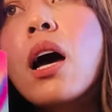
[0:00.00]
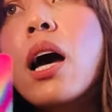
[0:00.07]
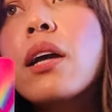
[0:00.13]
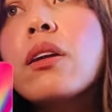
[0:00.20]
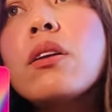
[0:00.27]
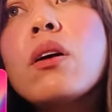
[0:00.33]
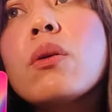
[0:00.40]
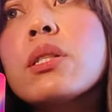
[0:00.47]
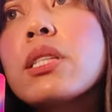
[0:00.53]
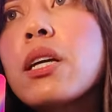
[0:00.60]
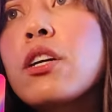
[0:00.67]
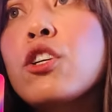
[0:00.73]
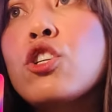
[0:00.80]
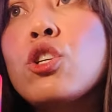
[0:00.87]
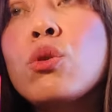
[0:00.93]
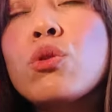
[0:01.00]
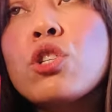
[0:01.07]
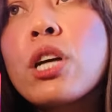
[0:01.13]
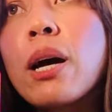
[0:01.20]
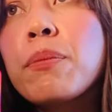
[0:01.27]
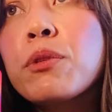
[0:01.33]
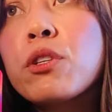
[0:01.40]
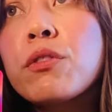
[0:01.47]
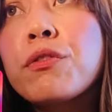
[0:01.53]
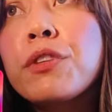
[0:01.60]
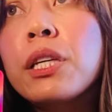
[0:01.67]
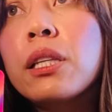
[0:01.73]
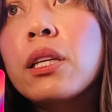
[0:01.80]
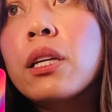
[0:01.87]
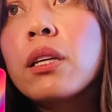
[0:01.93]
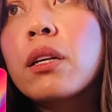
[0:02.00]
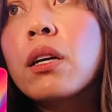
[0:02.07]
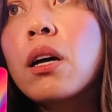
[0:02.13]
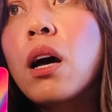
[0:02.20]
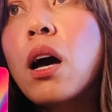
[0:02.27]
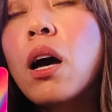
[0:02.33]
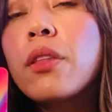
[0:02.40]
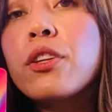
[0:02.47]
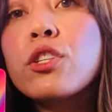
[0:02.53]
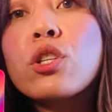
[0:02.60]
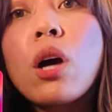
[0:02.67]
I don't know, it's like a new chapter feeling. There's